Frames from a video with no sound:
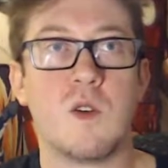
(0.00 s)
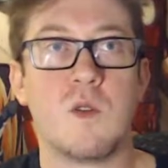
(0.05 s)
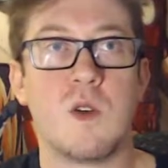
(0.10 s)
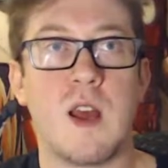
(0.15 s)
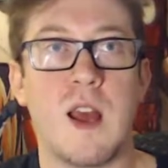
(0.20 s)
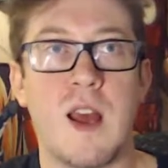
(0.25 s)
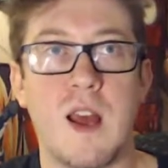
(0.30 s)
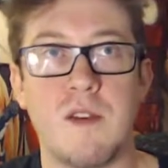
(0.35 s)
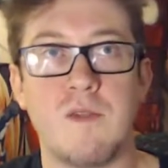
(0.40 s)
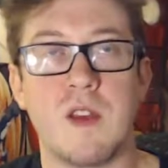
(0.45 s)

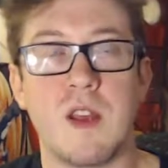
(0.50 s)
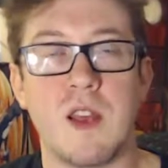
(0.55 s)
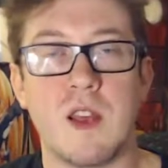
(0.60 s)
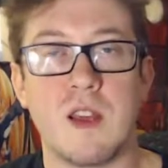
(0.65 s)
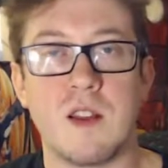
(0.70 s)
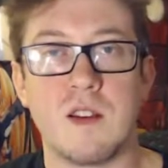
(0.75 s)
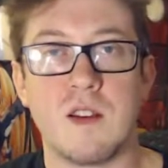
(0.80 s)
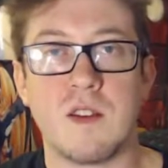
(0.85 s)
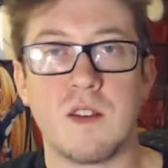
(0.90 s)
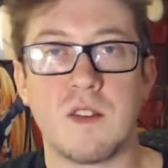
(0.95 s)
heavy
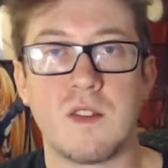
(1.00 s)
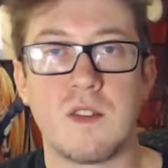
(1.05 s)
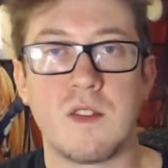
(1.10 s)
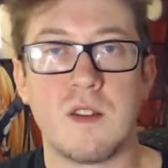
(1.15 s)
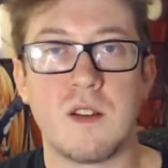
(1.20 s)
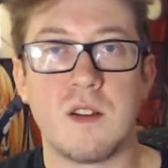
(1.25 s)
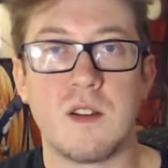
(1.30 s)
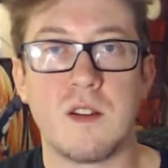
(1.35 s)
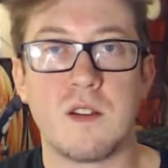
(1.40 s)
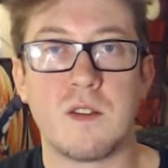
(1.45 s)
in this
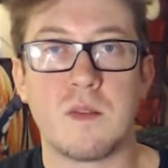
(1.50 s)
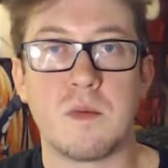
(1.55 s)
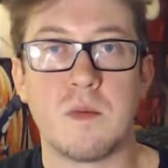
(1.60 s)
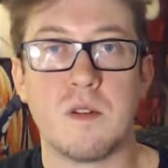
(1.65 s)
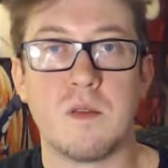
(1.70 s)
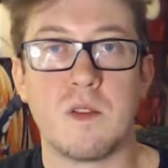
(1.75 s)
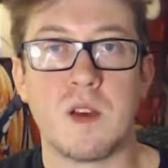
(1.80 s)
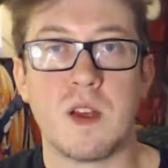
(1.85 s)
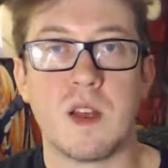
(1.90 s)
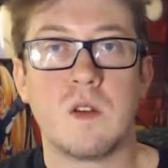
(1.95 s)

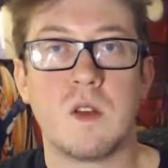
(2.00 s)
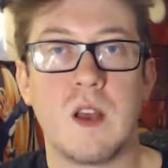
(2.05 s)
movie,